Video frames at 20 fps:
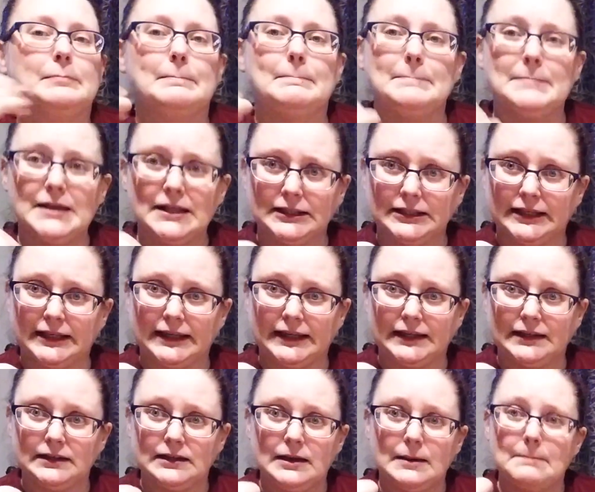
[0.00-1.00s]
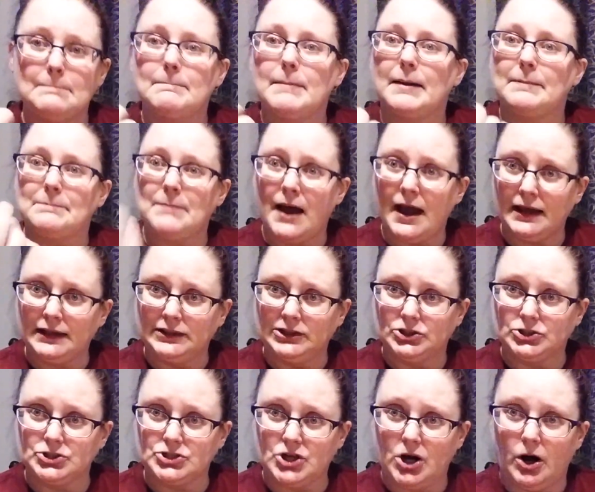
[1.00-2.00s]
Millie, my
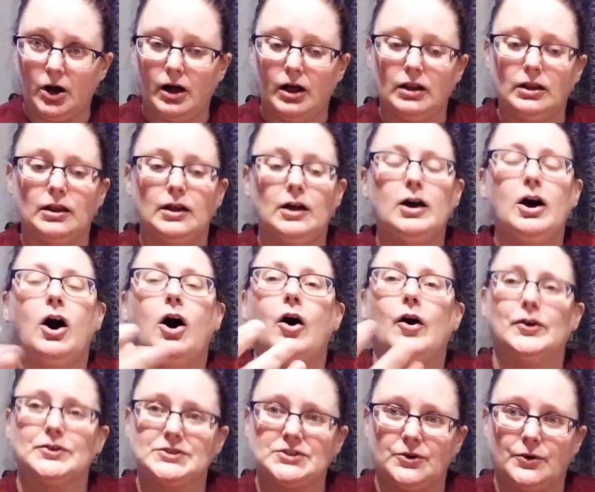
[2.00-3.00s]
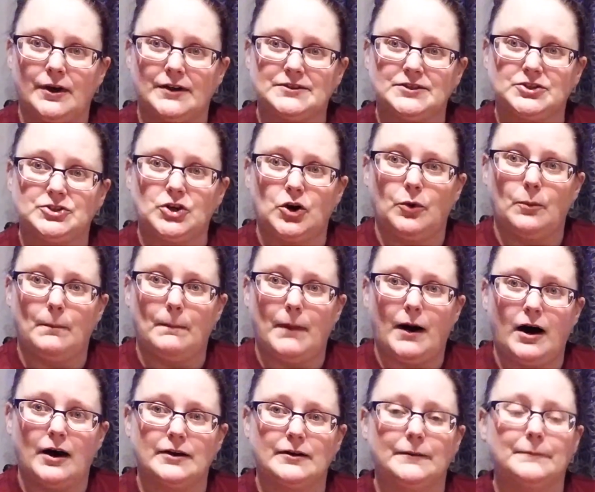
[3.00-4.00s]
peddler doll, also has a dome
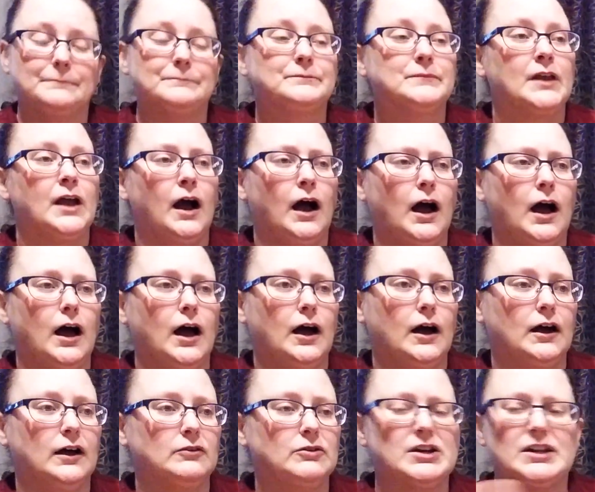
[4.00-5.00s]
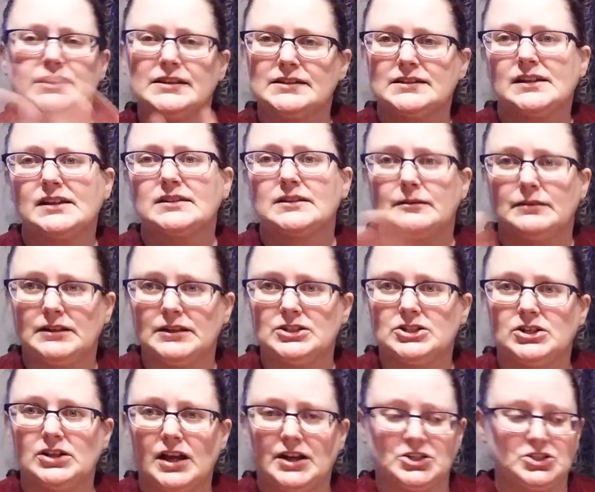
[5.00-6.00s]
bottom. One of these days
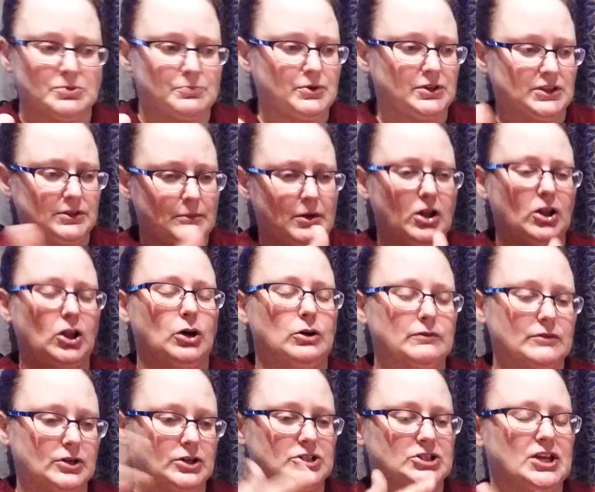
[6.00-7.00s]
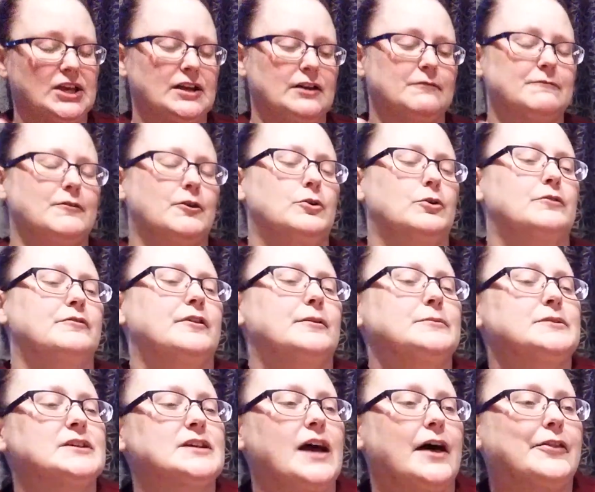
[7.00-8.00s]
I should bring them all over and take a photo of them
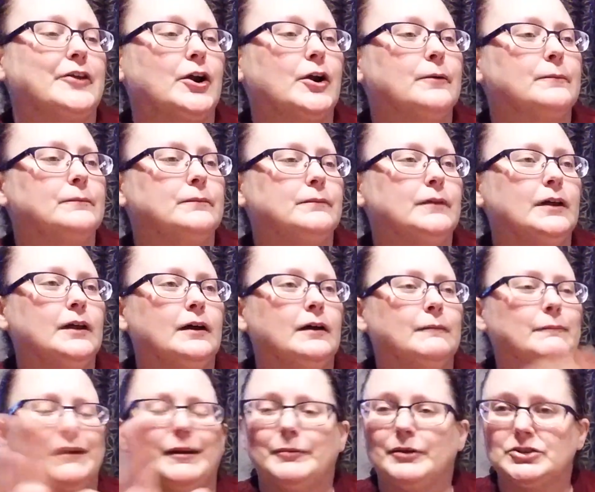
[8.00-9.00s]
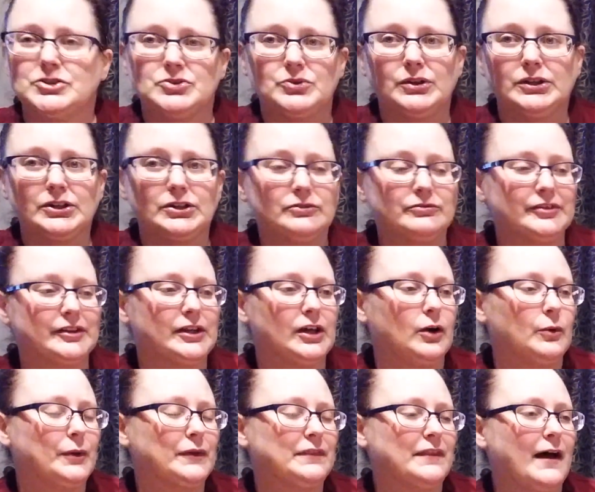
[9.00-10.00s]
together. Maybe I'll do a little
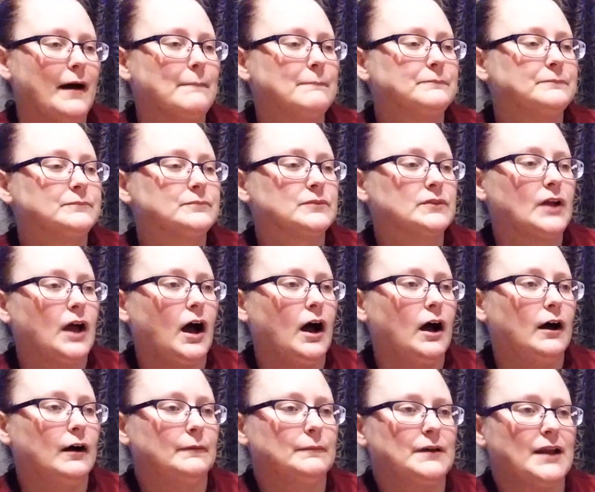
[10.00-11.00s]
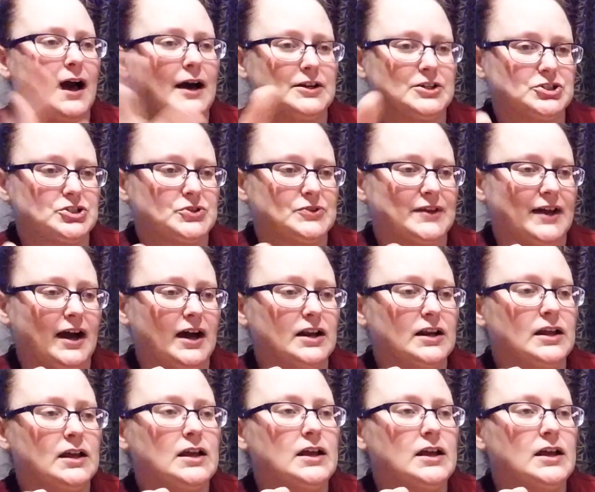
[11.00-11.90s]
video with them and how to do that.